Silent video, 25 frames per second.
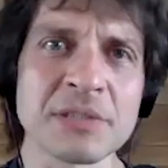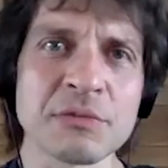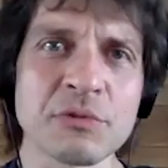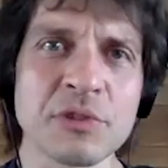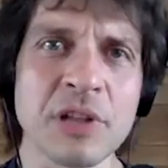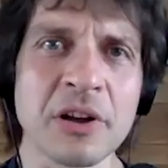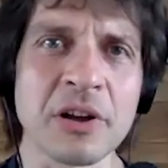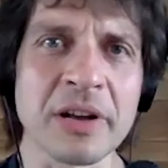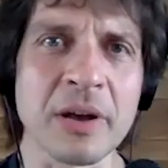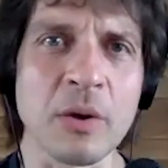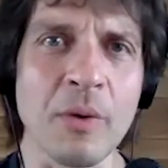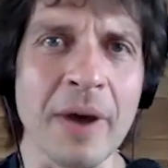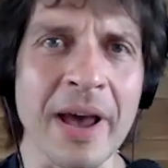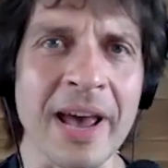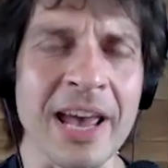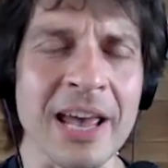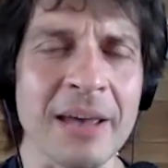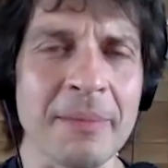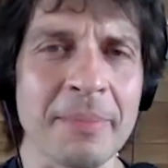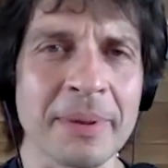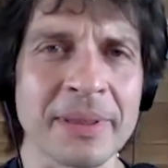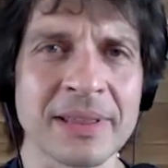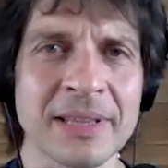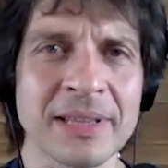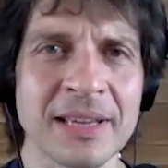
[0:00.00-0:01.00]
a long way,
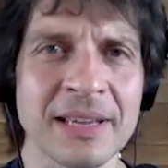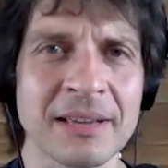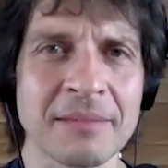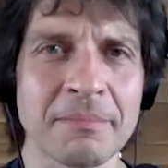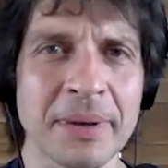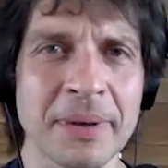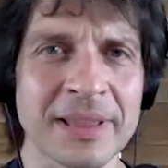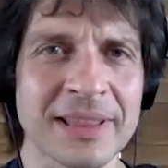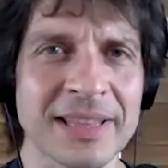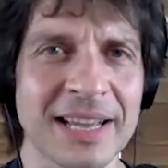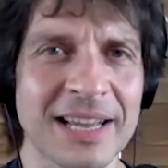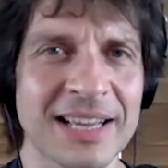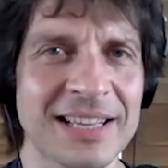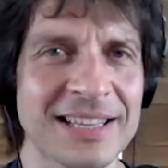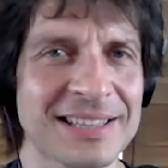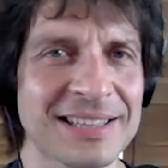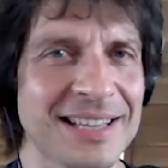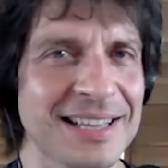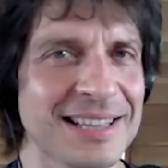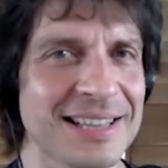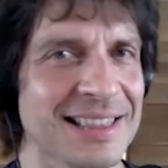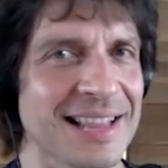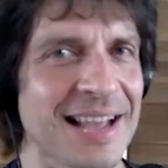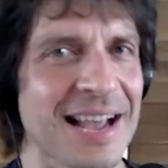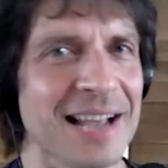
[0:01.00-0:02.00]
but
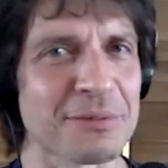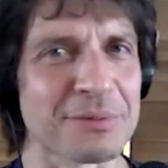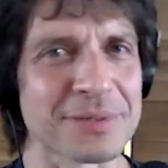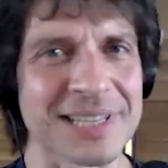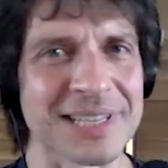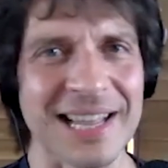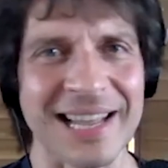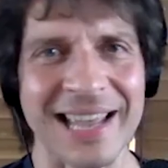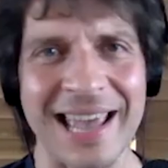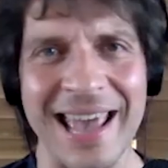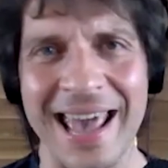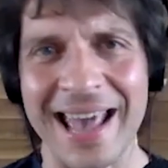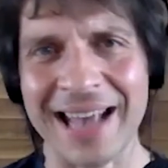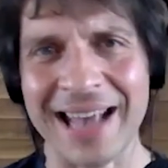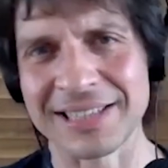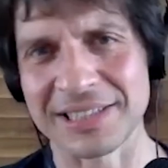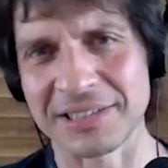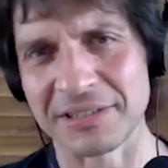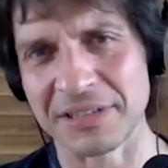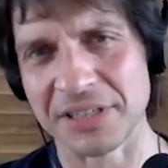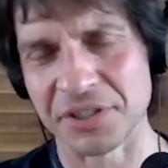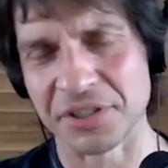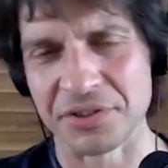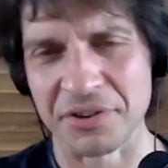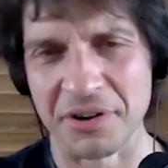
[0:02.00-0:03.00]
that light was like
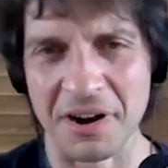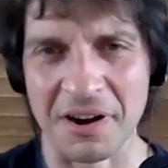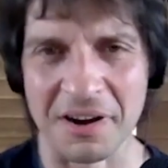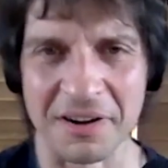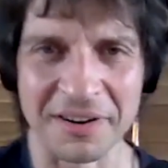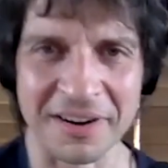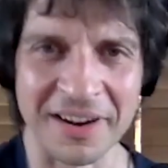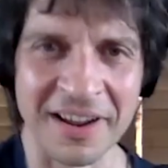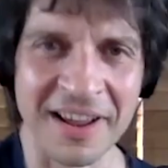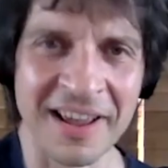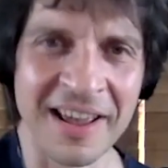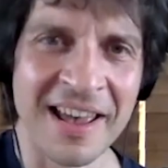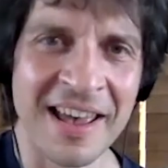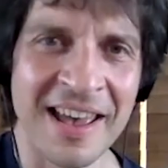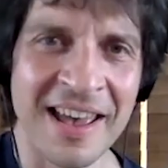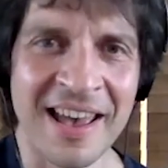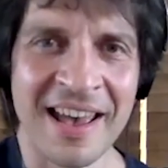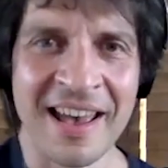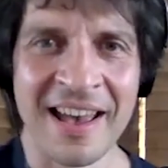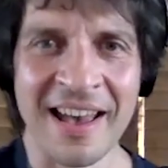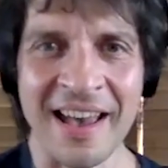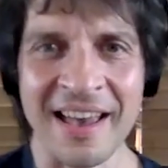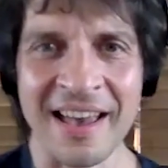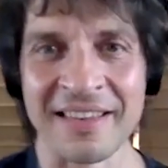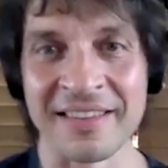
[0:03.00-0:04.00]
extra strong.
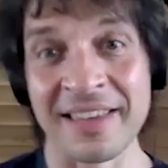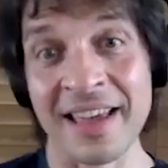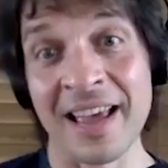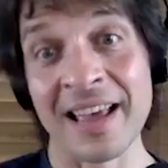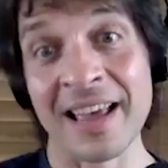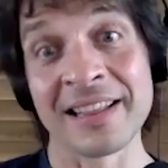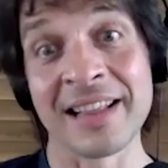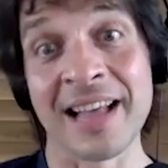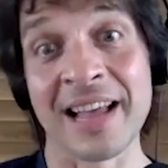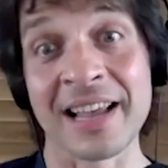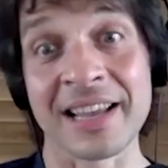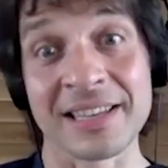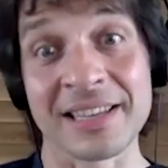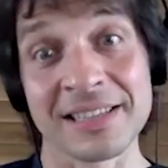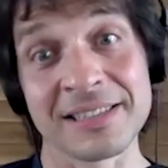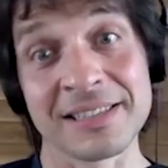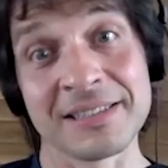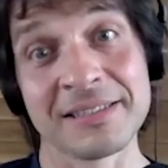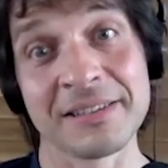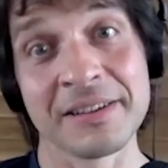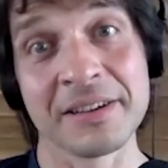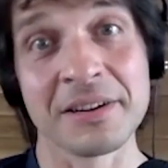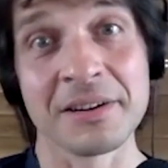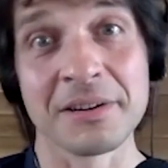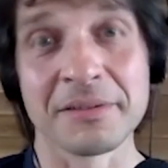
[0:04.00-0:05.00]
And then, like,
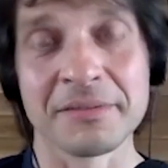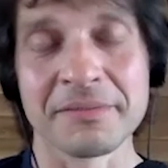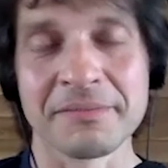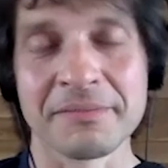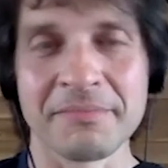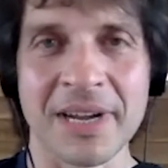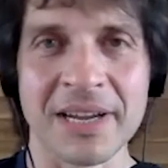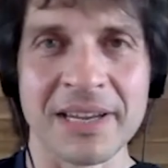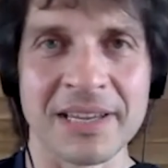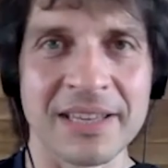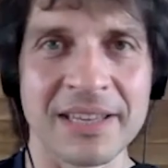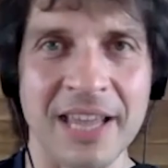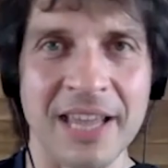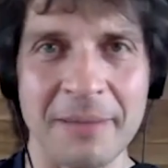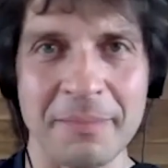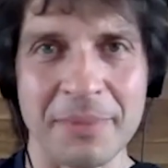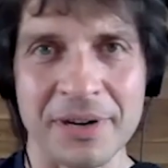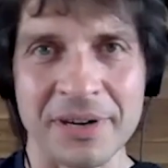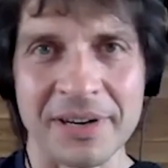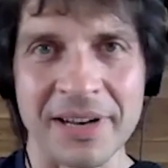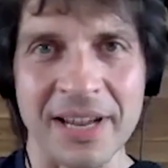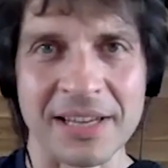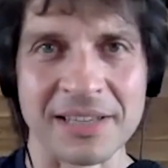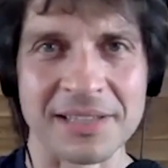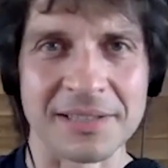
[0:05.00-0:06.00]
my neighbor
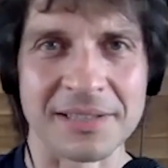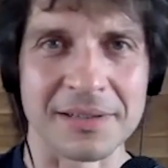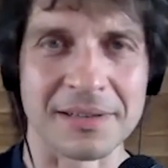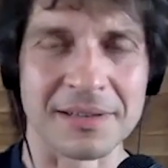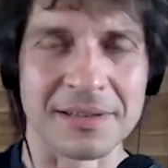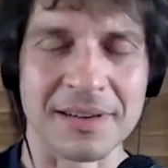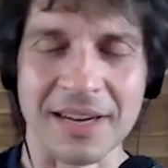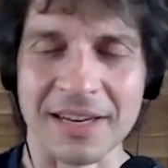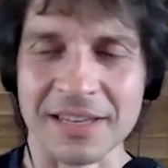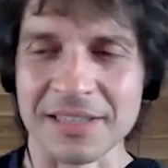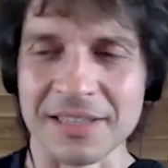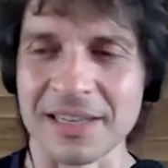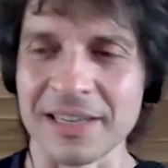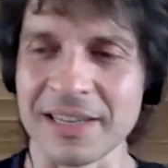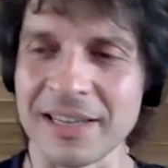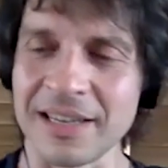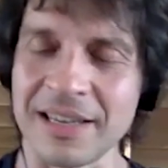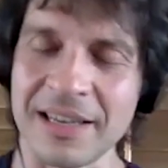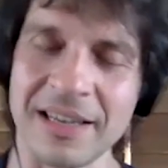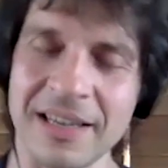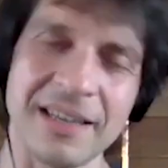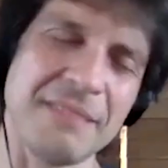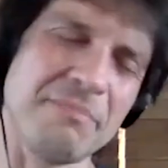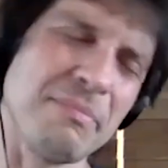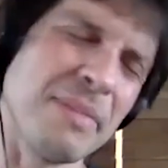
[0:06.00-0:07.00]
next door,
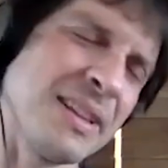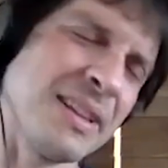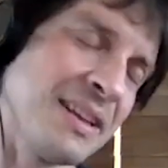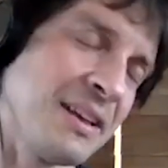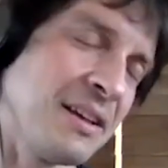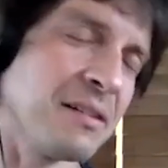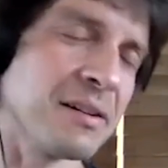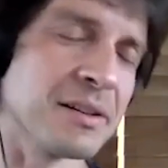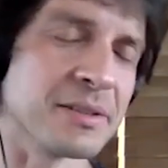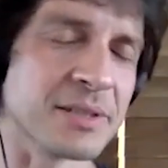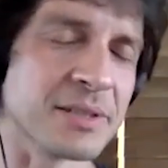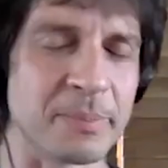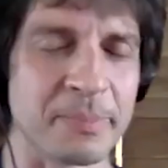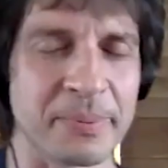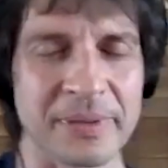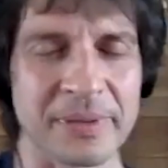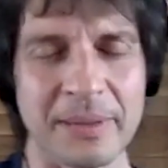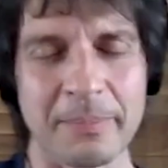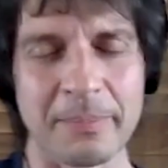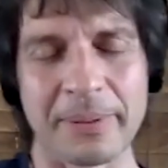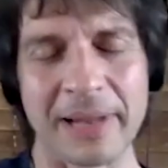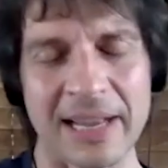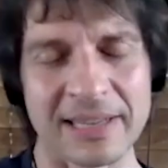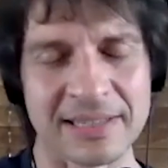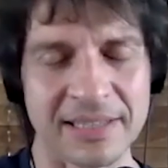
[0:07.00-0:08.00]
actually, but he also put a
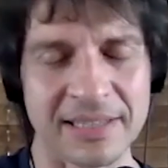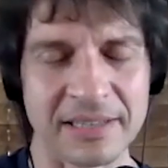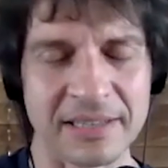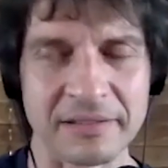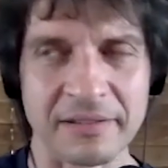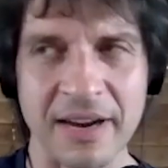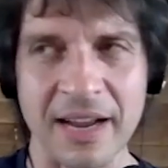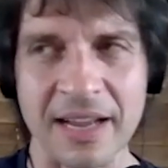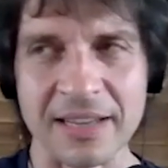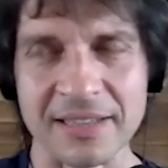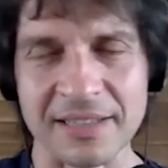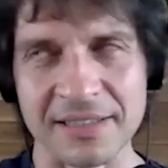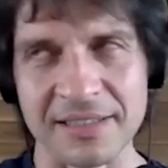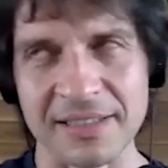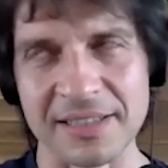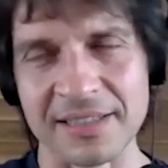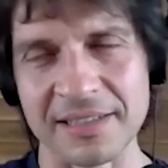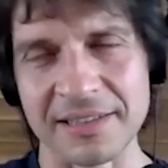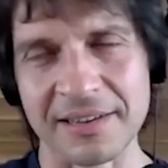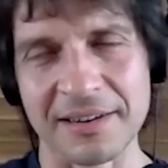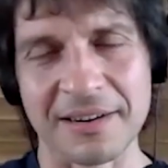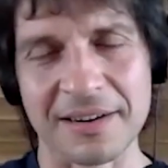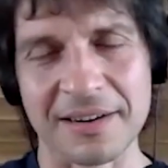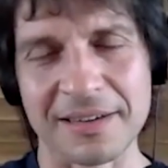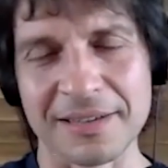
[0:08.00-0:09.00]
plastic grass on his
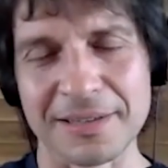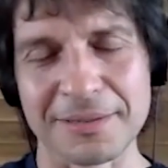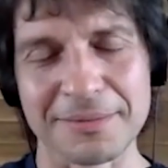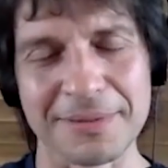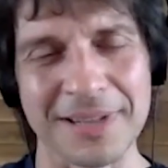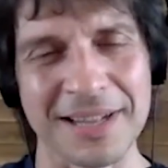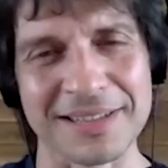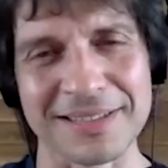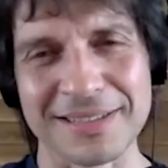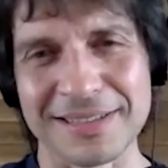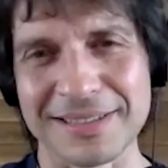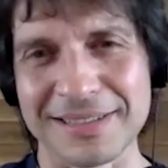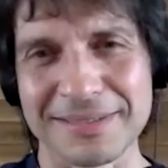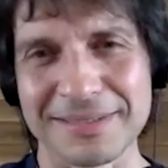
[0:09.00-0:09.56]
yard. So that's